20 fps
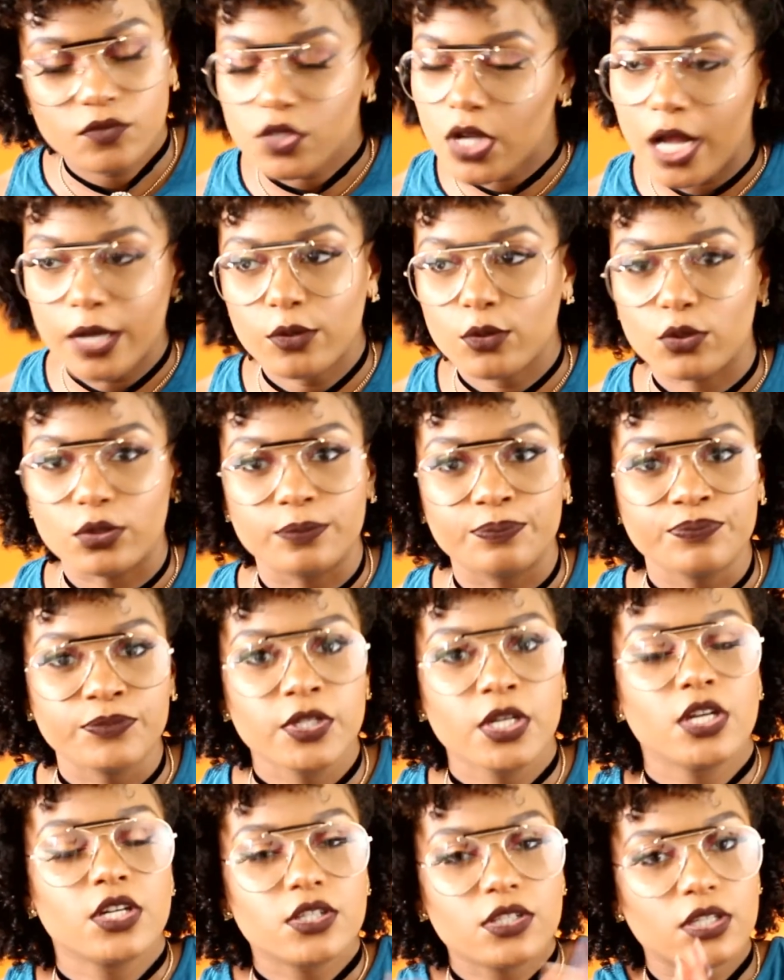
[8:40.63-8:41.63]
God no.
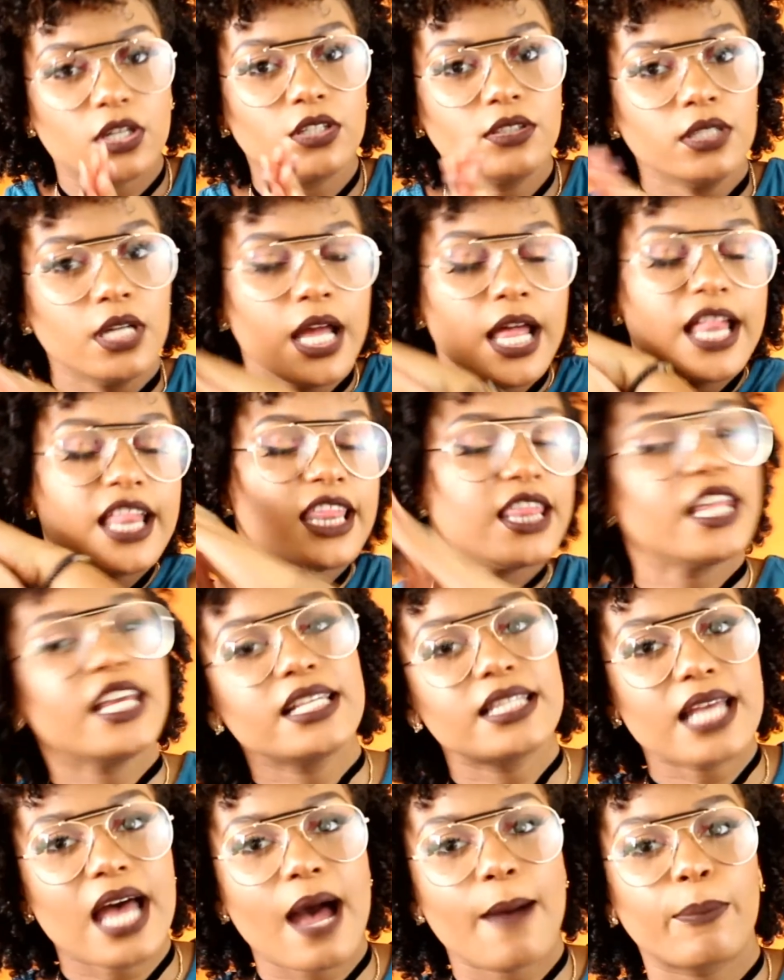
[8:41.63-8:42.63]
So
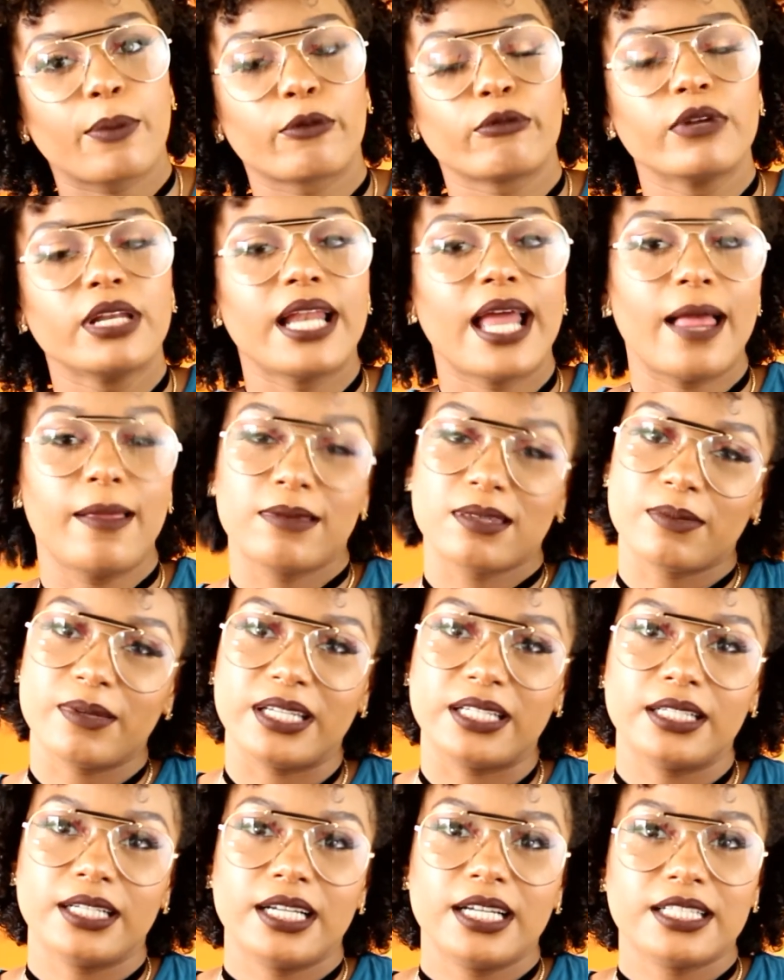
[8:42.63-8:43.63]
this app really helps
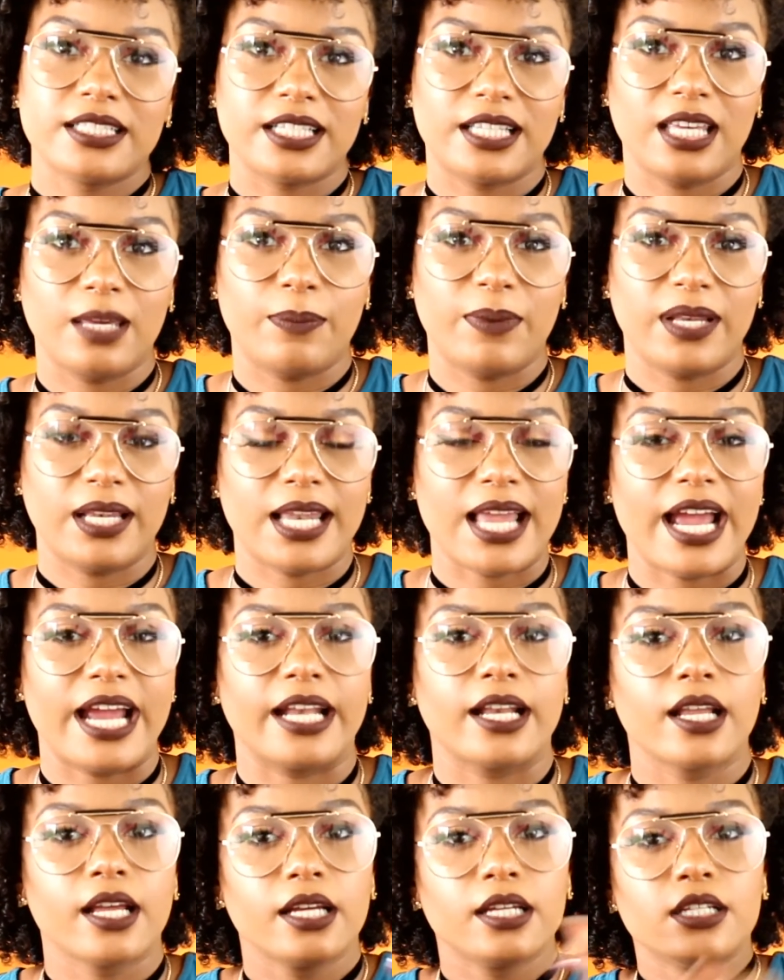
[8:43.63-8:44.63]
me to keep in
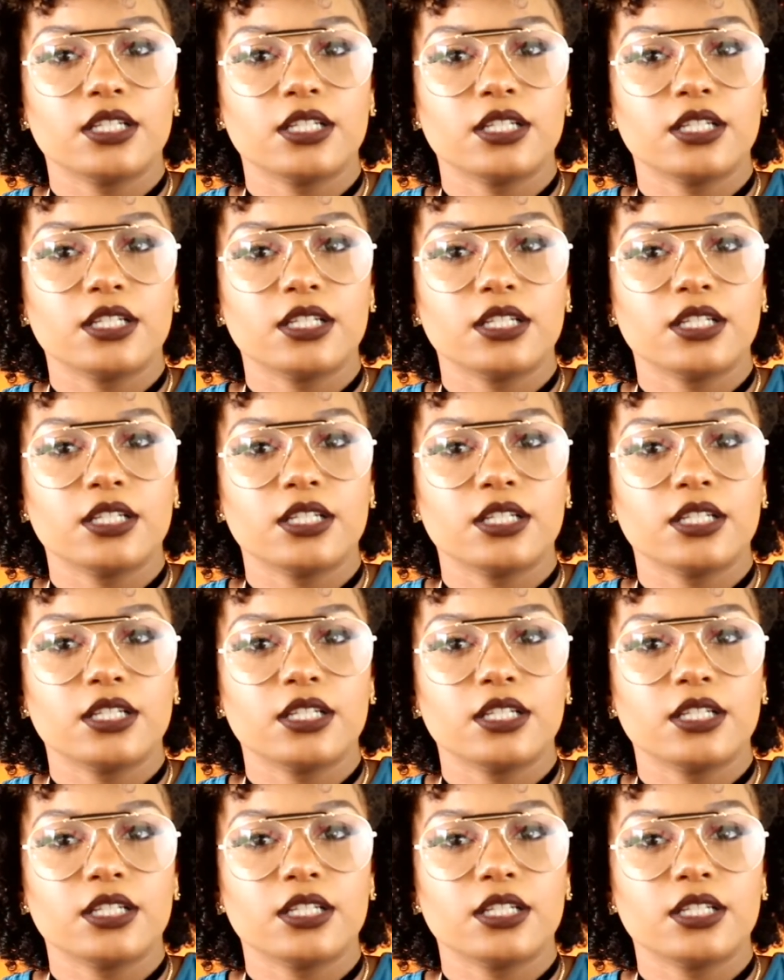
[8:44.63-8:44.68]
line.